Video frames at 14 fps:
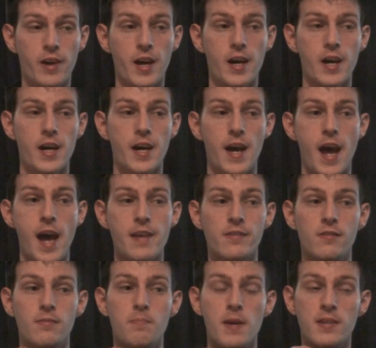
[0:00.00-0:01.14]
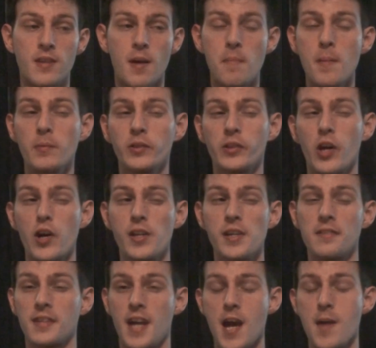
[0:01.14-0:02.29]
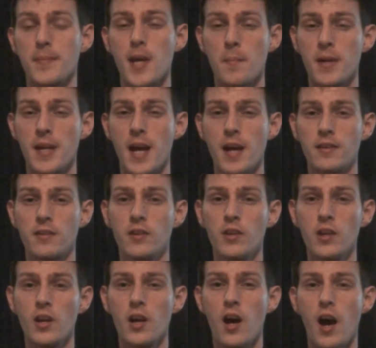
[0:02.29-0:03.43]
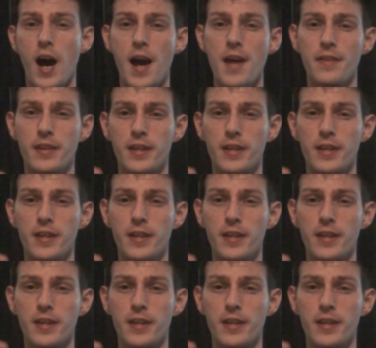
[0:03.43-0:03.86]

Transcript: as some people know, there's a game coming out I